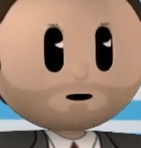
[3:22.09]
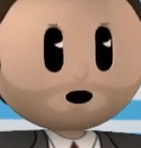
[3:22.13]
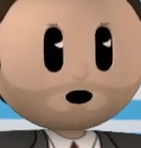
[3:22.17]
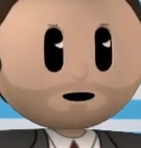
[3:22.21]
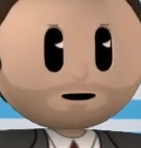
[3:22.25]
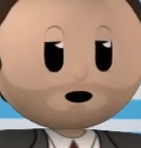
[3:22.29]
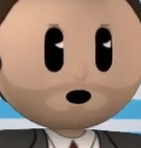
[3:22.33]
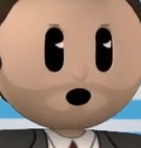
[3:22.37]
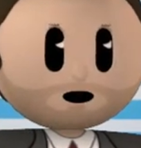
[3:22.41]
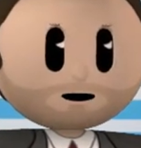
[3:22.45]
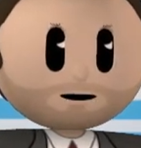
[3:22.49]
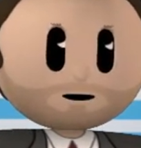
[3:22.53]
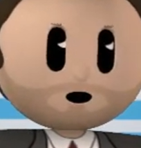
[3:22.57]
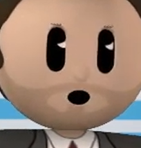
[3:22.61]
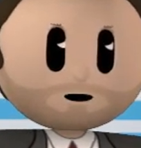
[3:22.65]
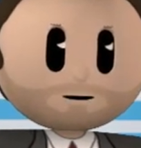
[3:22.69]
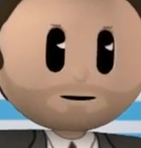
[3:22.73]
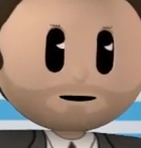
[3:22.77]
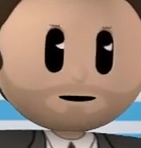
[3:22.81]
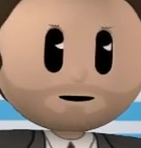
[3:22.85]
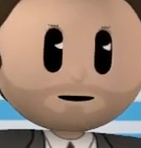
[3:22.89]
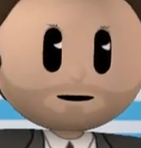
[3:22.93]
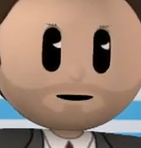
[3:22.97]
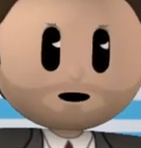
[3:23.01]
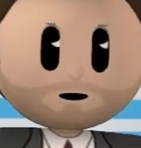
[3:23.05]
And what
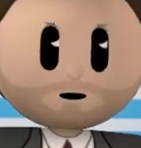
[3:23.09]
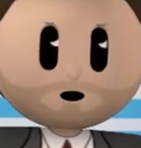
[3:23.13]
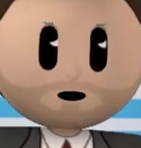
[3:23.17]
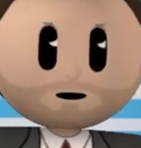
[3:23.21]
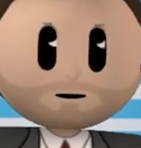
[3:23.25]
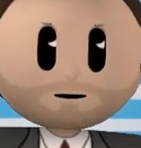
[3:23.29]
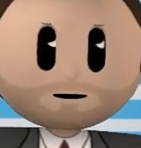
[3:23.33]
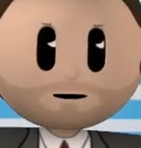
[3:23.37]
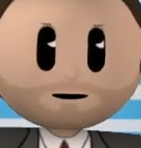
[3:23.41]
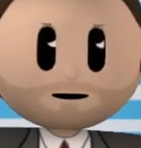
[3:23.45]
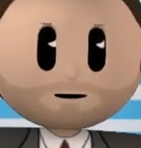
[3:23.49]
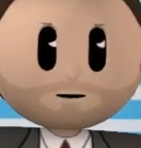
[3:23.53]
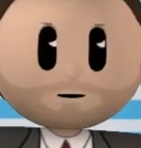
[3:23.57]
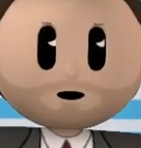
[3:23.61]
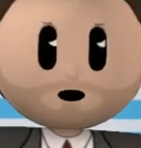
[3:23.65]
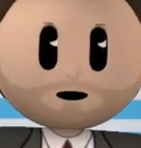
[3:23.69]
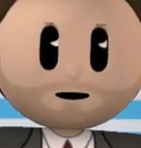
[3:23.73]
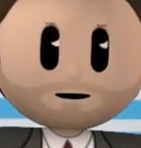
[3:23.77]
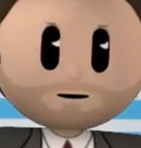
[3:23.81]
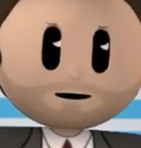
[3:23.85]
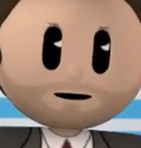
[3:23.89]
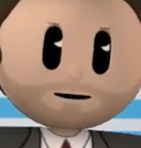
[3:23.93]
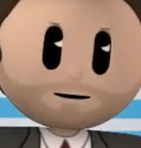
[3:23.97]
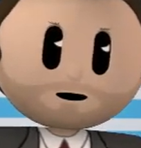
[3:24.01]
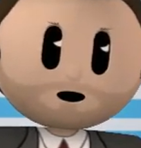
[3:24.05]
most people will feel
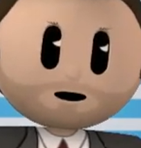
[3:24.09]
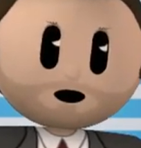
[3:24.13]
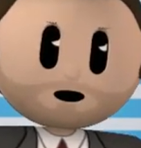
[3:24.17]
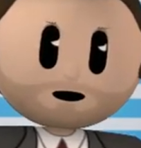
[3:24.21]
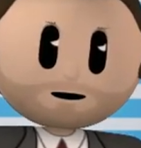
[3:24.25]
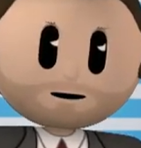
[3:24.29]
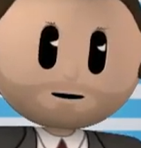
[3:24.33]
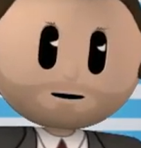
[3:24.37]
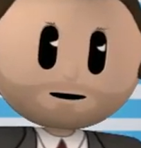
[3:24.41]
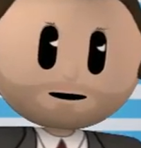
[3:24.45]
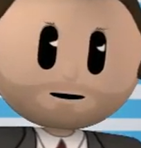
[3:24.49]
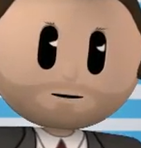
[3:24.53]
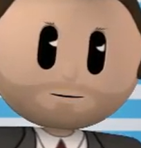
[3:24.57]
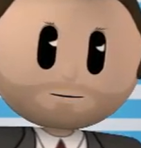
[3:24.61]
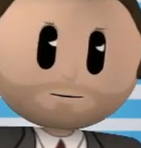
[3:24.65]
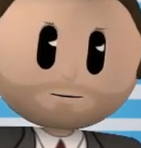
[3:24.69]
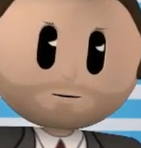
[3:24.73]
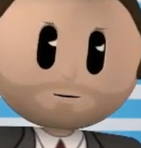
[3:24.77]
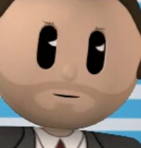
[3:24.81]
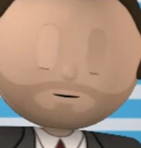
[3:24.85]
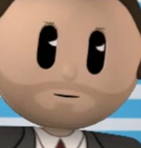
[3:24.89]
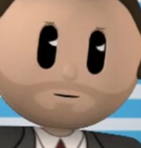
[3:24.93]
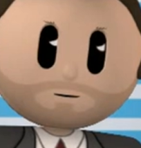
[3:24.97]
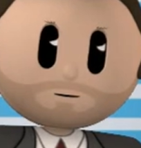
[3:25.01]
and think about is,